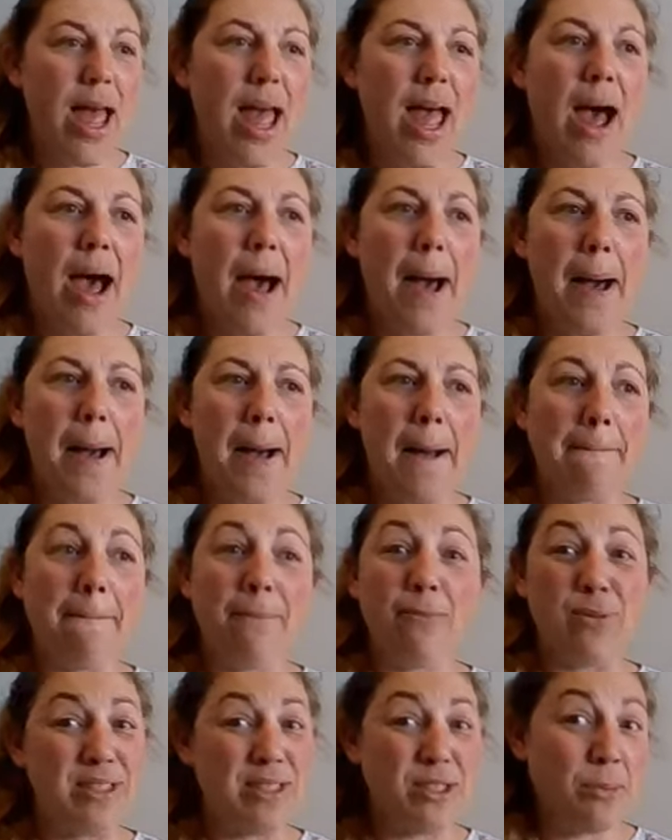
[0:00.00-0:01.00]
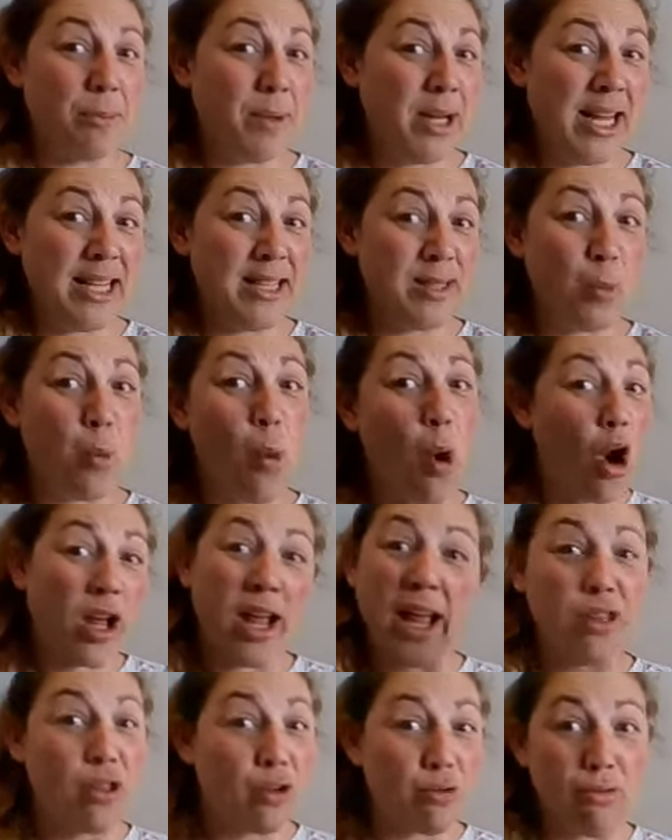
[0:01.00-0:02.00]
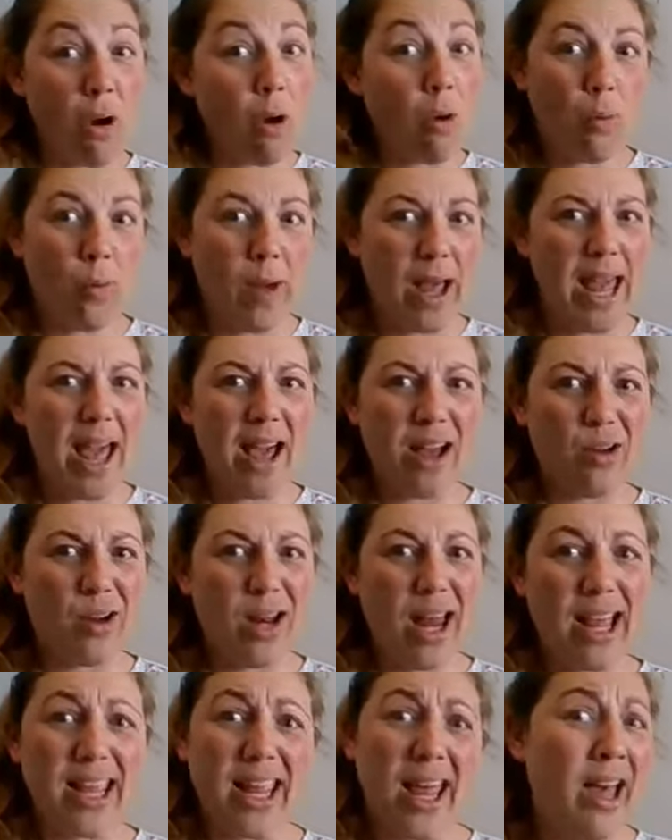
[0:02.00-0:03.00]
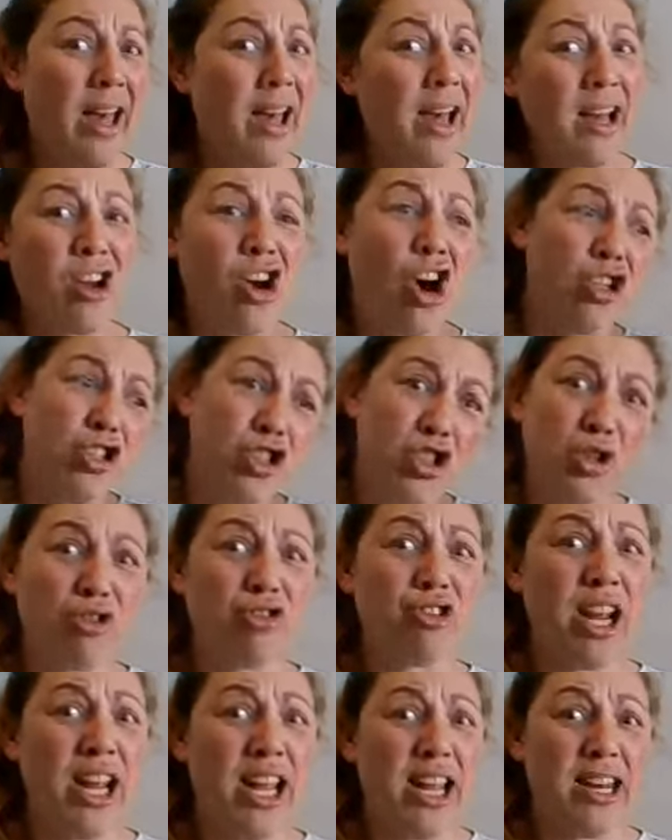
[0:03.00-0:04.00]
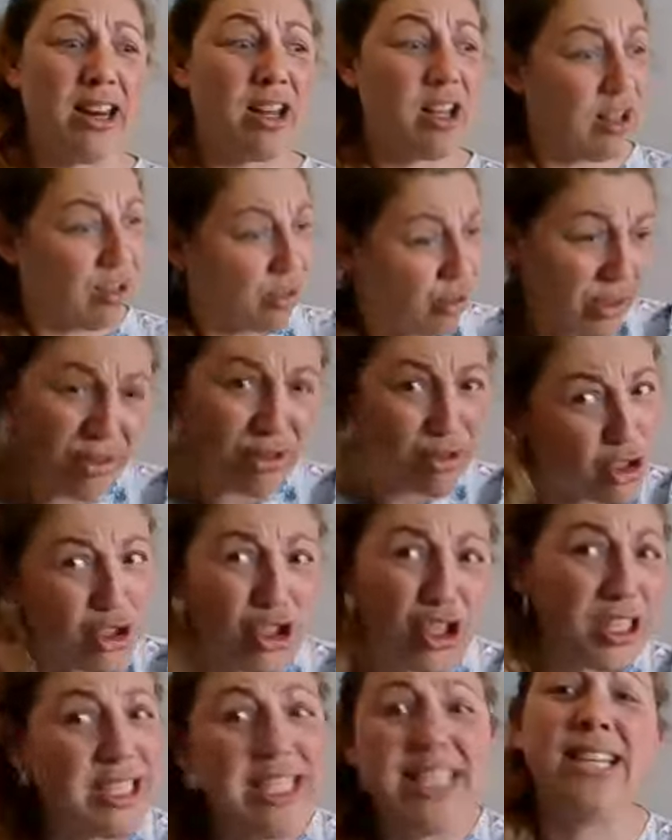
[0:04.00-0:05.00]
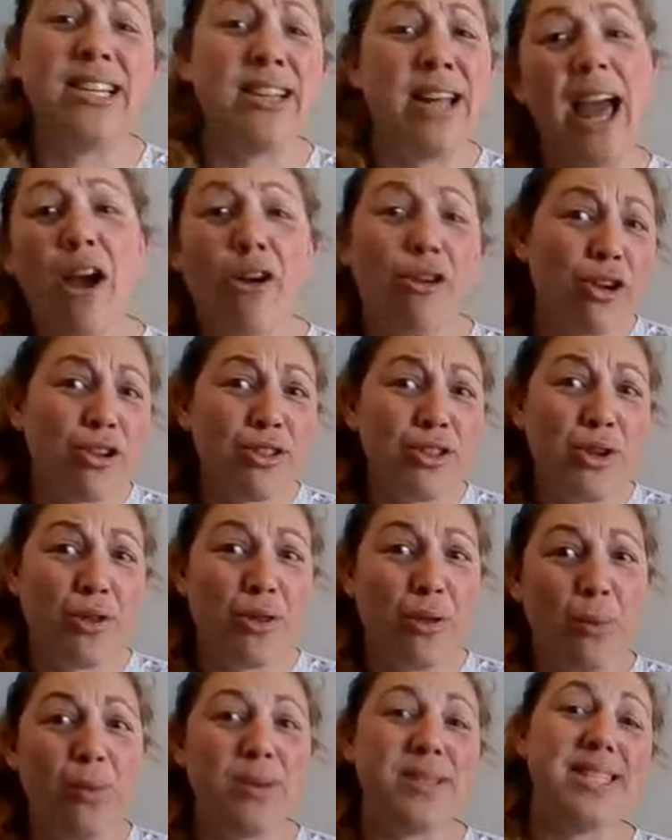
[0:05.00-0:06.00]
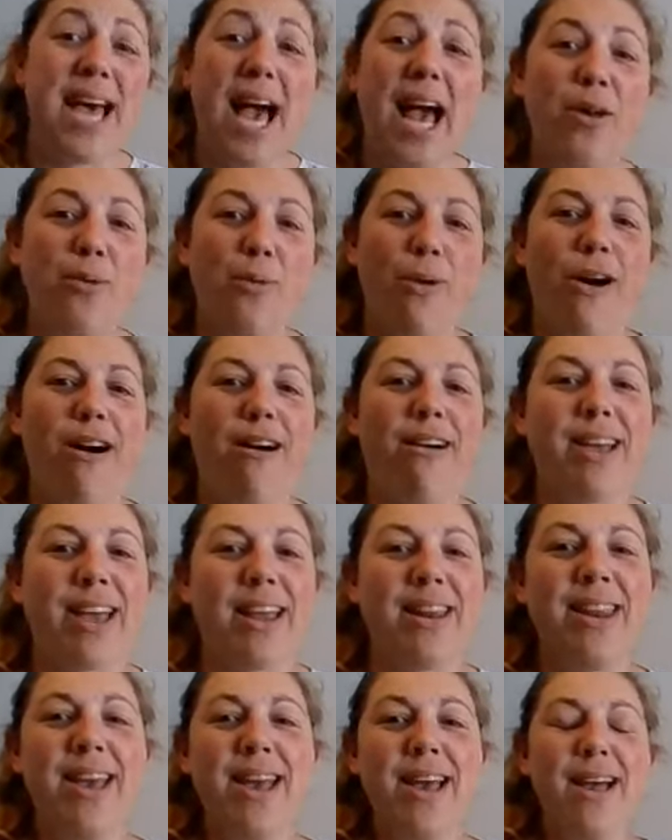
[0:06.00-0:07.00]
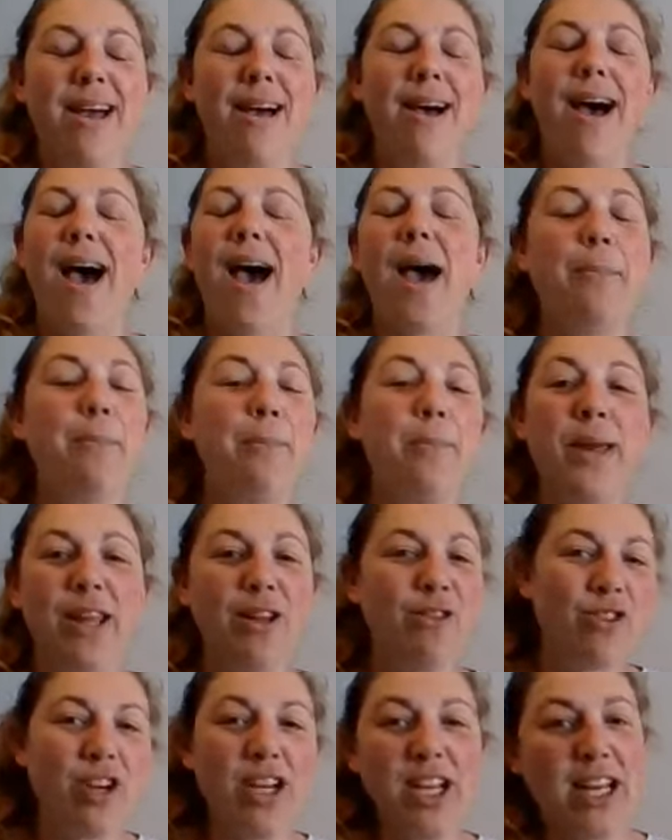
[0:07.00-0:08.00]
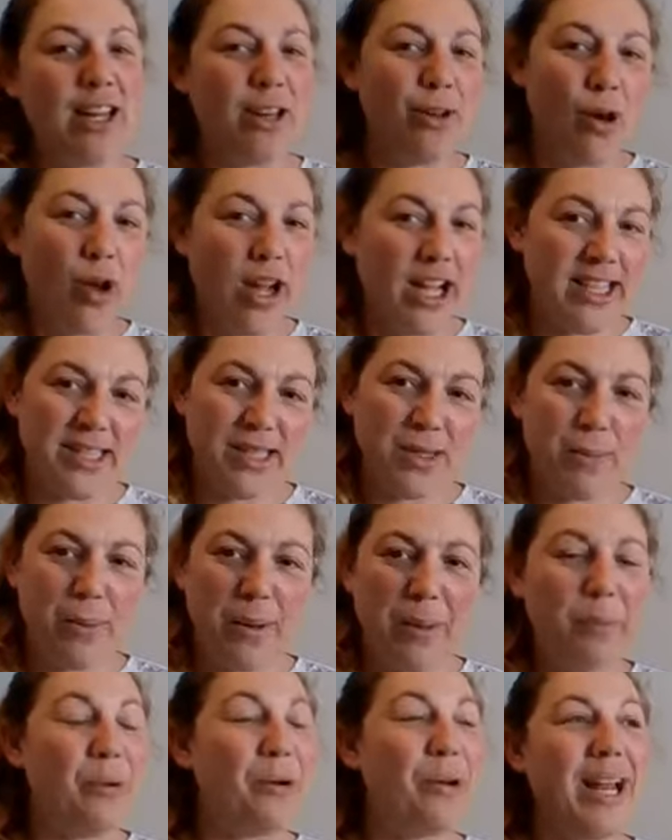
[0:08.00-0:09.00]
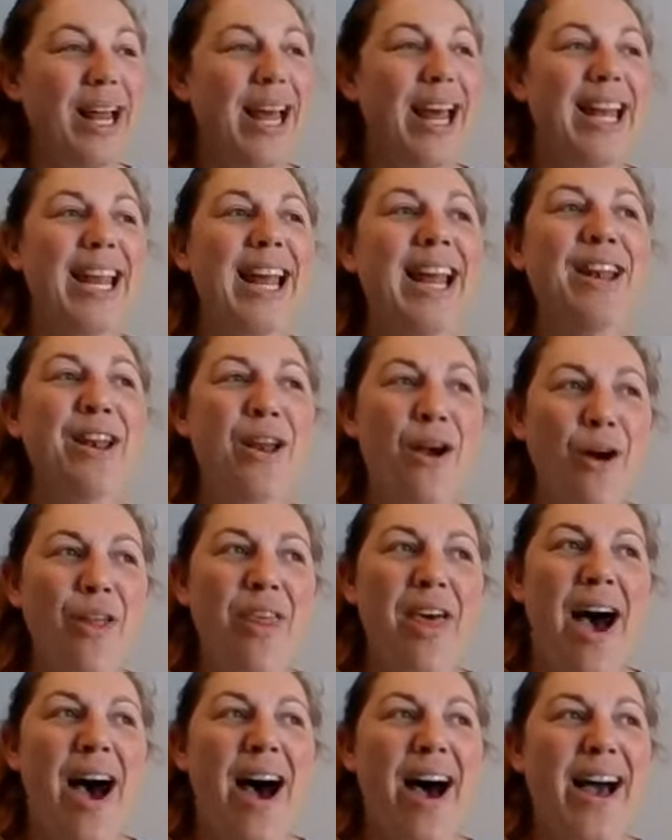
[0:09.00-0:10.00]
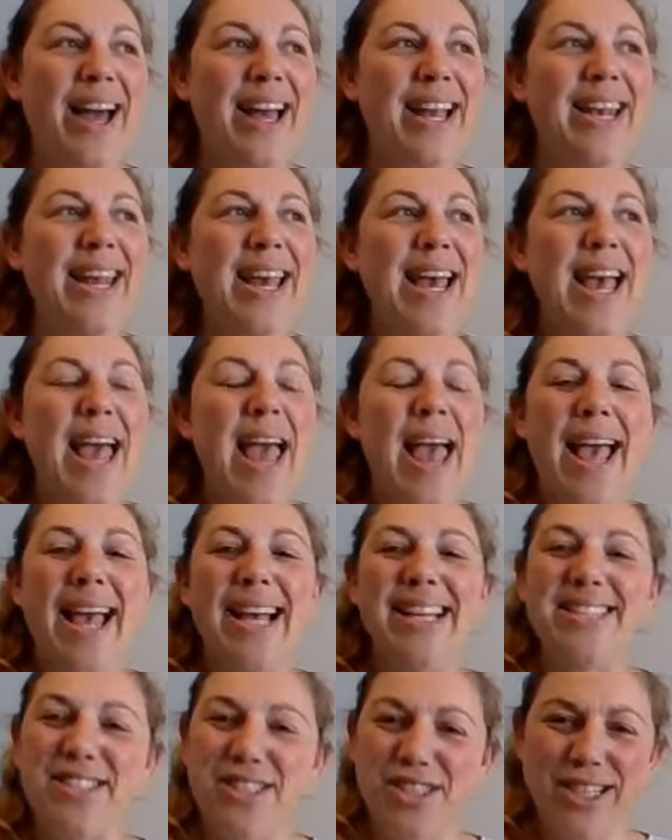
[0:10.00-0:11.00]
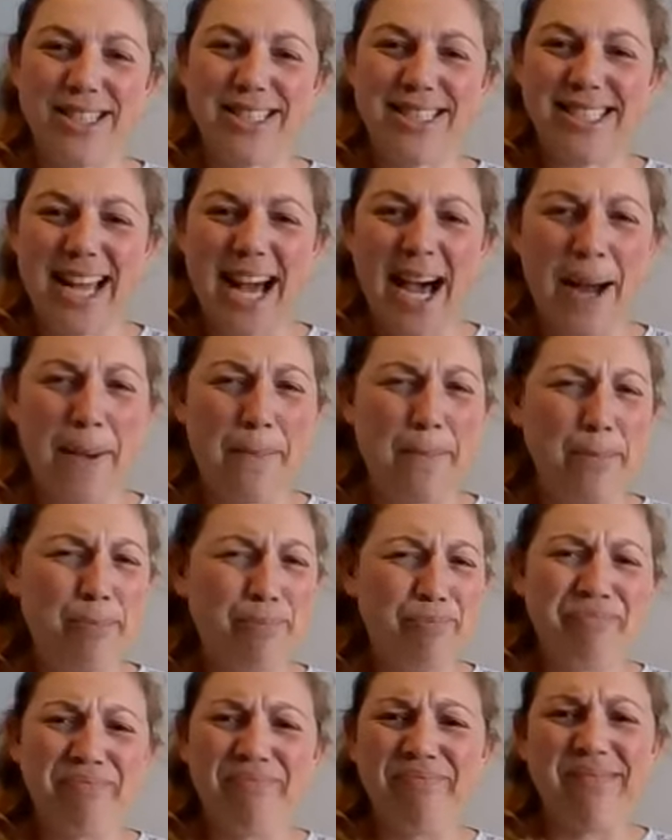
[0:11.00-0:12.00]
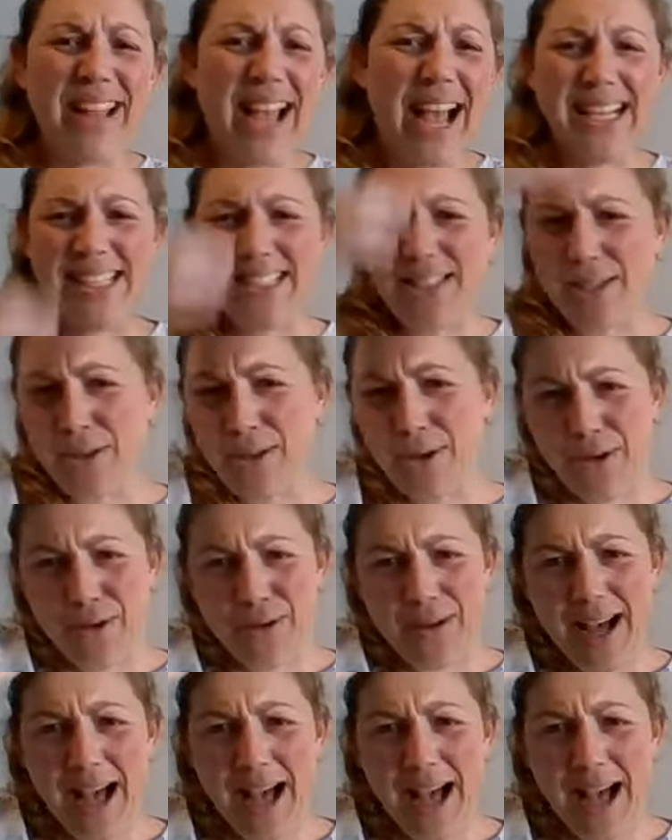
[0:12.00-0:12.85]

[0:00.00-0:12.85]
When somebody is walking the wrong way, I go like, can't you read? Don't you see the arrows on the sidewalk? And I'm being really annoying to people. And I know that. And it's just that, I don't know.